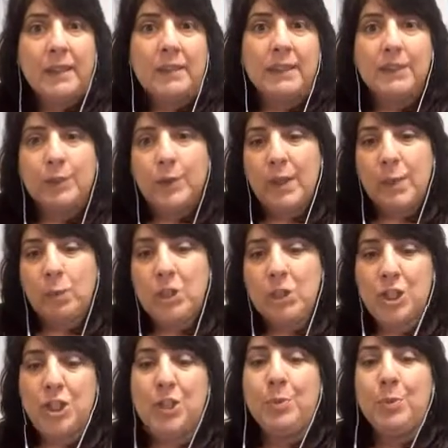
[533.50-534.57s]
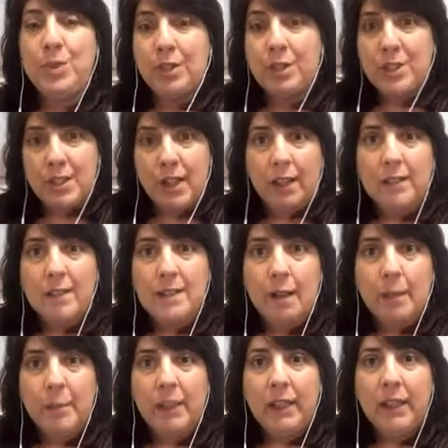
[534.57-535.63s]
list. So then when she was on a
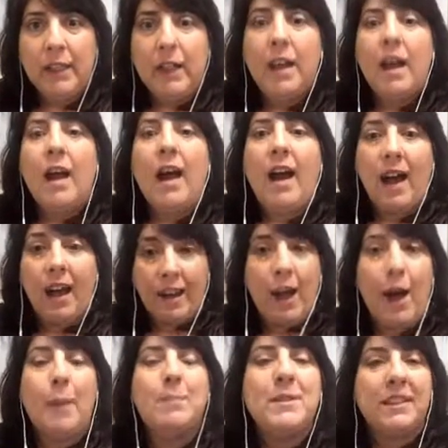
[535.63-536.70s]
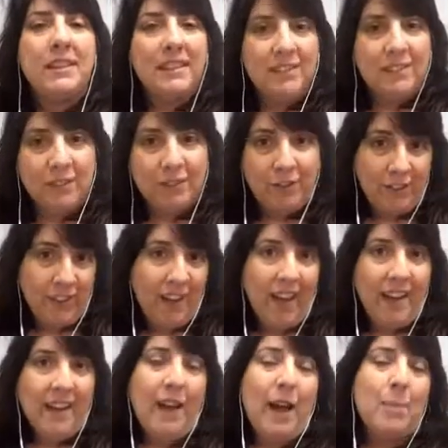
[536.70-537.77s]
telesummit, I opted in for
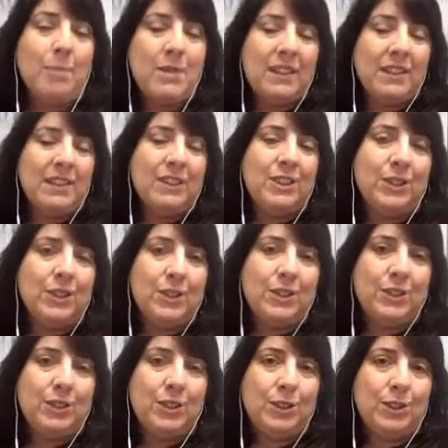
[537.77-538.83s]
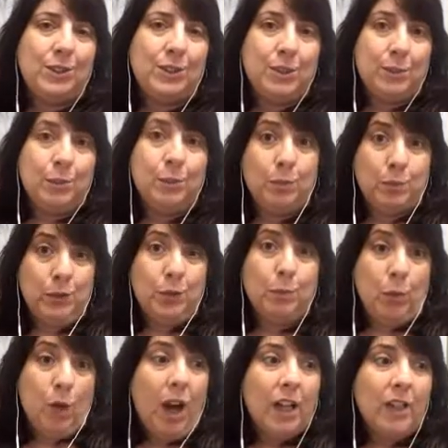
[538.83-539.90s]
that. I opted in to
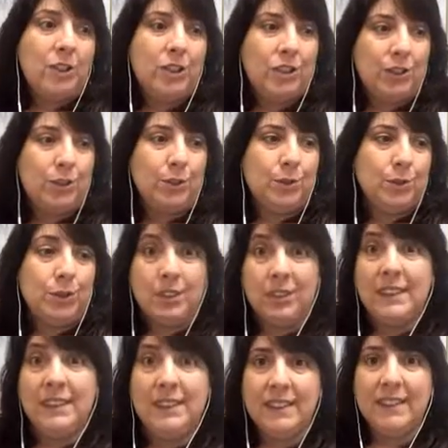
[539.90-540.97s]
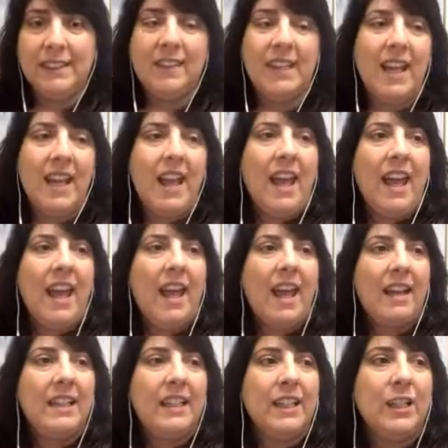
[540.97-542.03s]
watch, to listen.
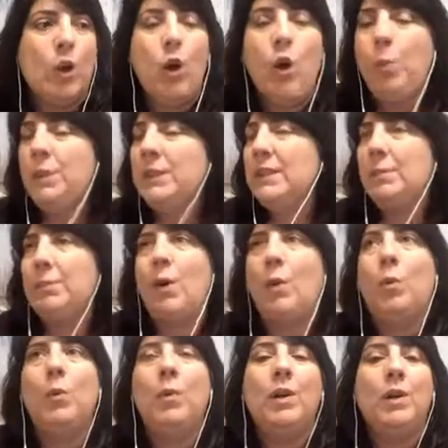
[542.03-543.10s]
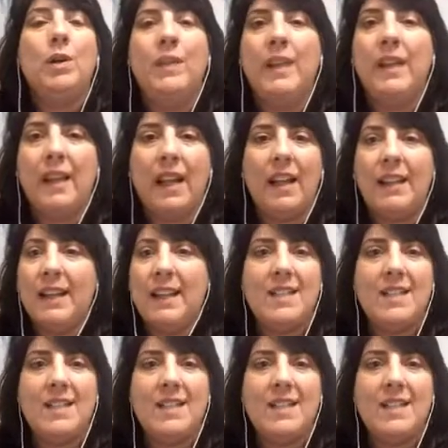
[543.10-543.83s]
And it opened up a world that, like I